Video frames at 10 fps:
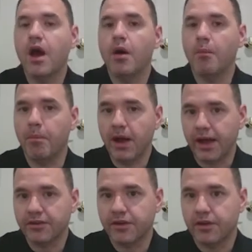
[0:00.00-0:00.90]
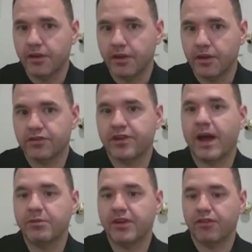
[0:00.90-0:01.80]
But
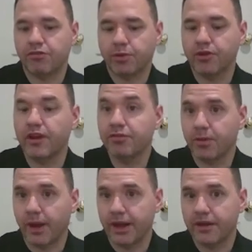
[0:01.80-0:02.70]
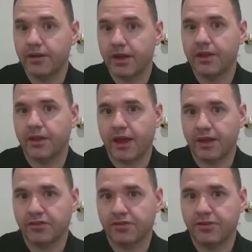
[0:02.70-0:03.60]
shops have proliferated in the
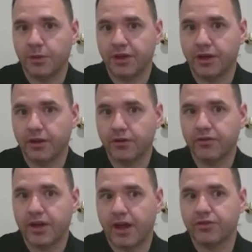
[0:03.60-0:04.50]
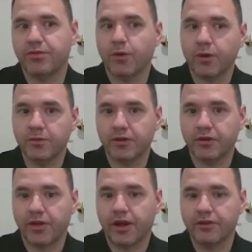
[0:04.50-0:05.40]
last few years, as forums are
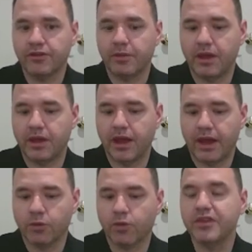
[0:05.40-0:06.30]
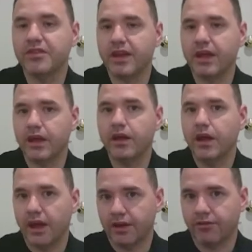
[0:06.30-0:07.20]
thought to be a risky
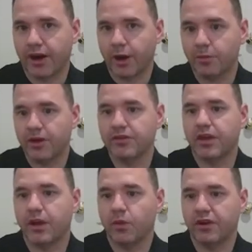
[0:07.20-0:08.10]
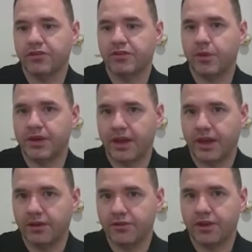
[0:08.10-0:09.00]
environment in which to
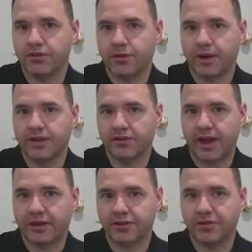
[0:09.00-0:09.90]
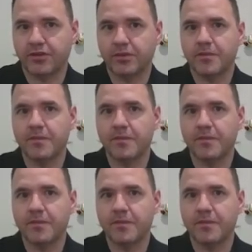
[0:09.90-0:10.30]
engage in transactions.